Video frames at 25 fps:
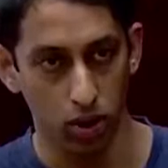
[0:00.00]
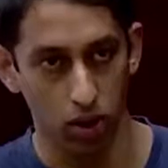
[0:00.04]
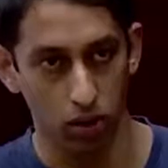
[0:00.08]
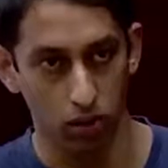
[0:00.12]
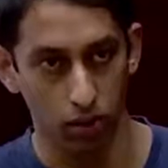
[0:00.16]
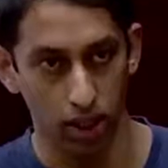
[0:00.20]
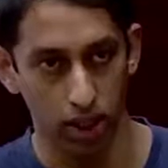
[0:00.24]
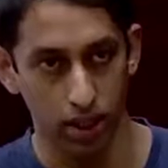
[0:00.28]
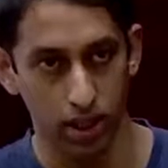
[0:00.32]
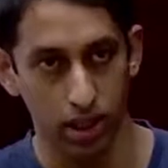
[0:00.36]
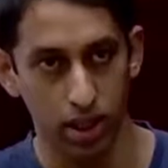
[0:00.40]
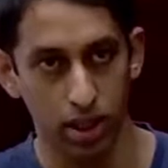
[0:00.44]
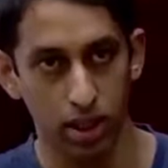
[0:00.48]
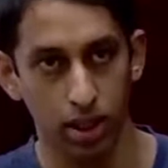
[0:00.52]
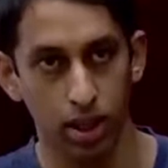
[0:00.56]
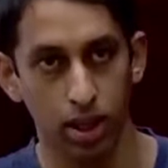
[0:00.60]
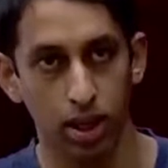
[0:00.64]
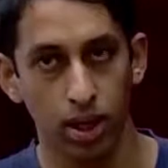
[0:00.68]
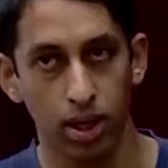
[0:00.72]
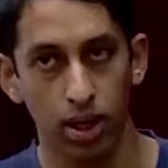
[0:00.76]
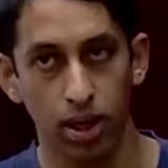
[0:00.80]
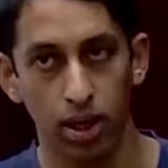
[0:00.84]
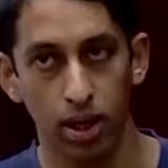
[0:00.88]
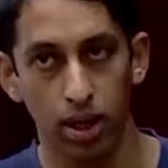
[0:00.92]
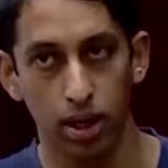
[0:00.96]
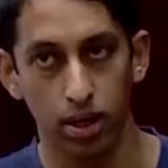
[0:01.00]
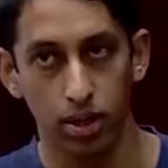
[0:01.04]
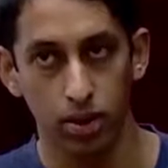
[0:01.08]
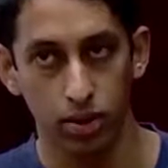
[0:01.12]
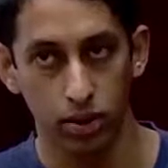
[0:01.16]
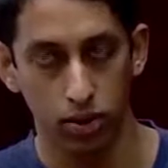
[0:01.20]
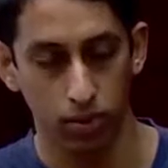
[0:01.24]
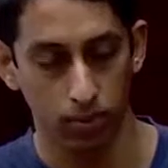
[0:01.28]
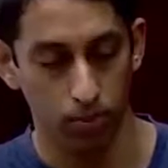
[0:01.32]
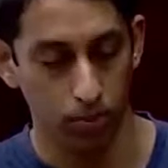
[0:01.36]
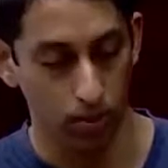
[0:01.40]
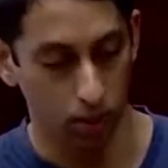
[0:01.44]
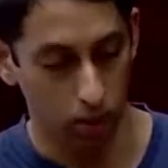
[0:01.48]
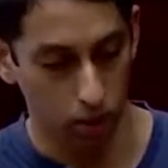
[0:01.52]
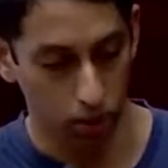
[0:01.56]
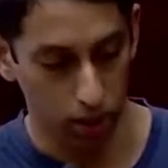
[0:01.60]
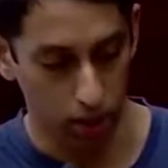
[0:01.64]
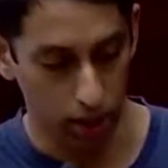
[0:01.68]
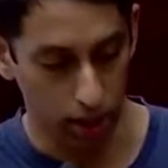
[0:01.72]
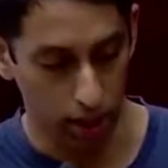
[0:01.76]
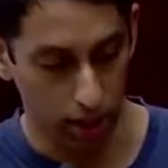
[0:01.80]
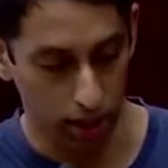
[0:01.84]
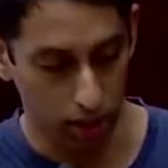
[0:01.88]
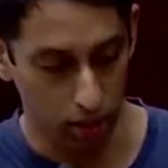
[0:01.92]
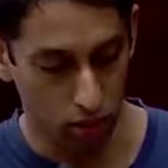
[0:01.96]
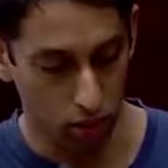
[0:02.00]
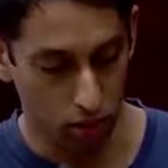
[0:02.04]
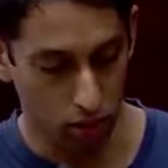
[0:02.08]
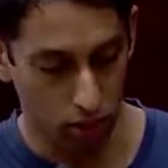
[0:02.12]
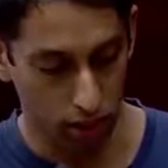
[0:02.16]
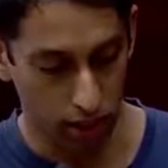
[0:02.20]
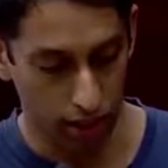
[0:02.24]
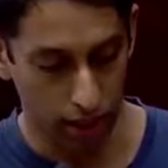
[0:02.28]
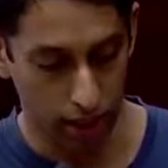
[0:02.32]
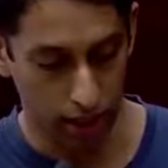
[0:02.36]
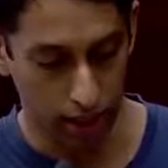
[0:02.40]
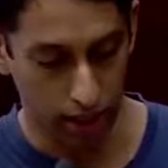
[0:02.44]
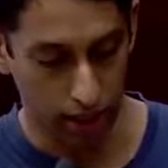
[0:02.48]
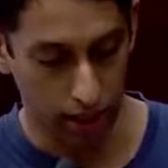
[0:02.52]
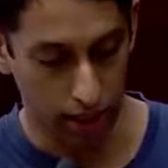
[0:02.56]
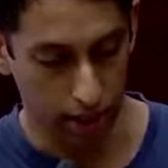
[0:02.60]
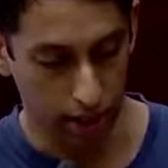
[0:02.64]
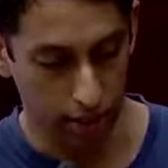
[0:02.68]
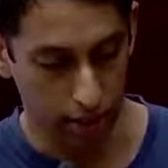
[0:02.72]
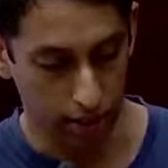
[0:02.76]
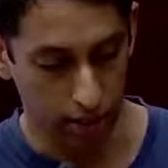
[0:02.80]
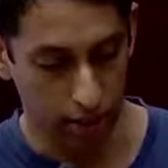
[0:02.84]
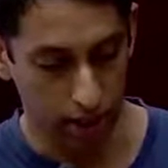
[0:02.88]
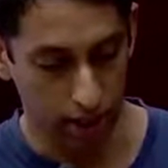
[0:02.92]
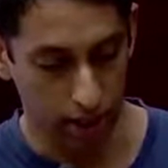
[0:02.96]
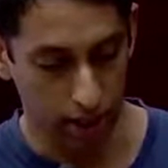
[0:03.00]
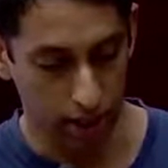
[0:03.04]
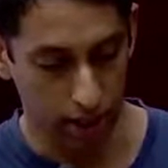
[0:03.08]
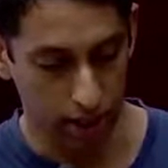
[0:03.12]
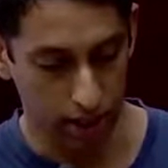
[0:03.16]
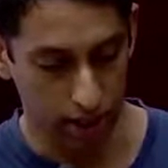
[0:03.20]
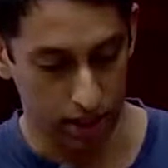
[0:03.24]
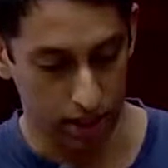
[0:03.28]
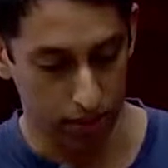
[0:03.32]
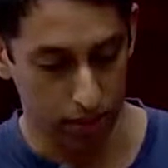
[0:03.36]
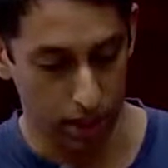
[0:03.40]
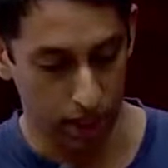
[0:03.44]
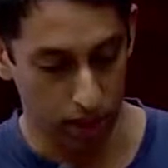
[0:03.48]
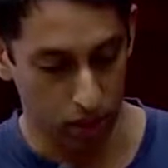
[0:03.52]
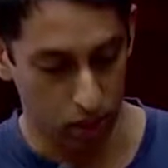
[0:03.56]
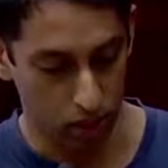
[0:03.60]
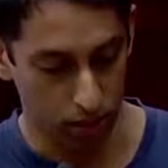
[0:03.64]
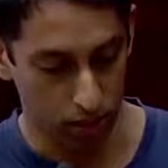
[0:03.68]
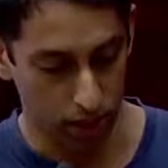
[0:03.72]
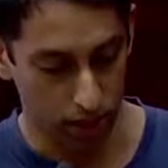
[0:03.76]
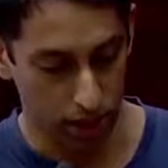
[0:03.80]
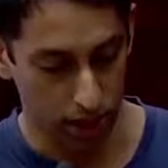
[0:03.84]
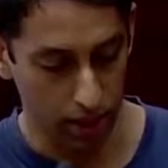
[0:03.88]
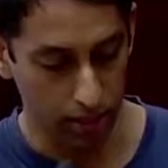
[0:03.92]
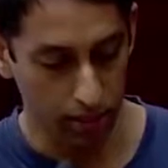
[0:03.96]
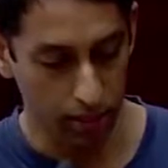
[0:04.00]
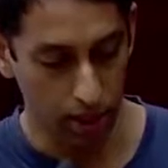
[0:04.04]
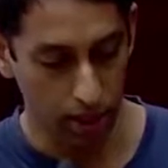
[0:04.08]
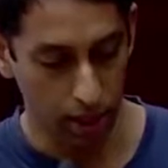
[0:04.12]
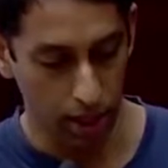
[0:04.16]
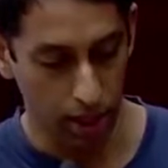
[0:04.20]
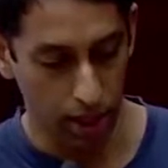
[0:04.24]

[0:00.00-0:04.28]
Your Venture. So you could enroll on that when the next batch opens up.